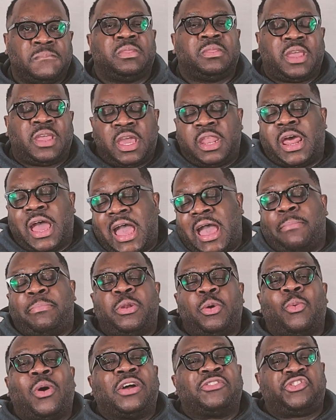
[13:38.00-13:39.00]
And I happened to
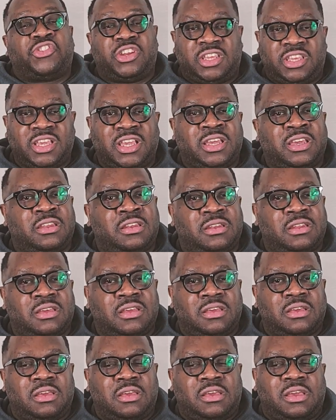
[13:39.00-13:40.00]
watch it again,
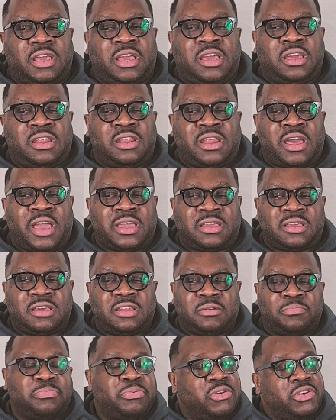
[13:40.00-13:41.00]
and I could
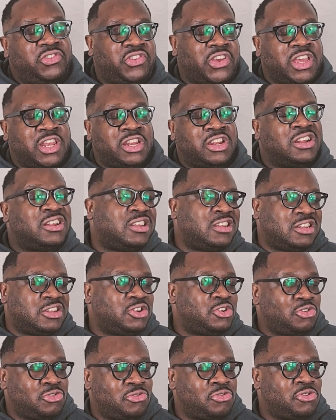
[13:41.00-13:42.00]
appreciate it a
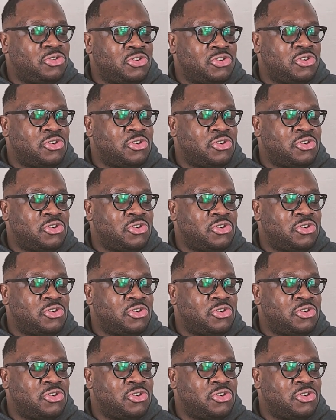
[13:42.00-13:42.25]
little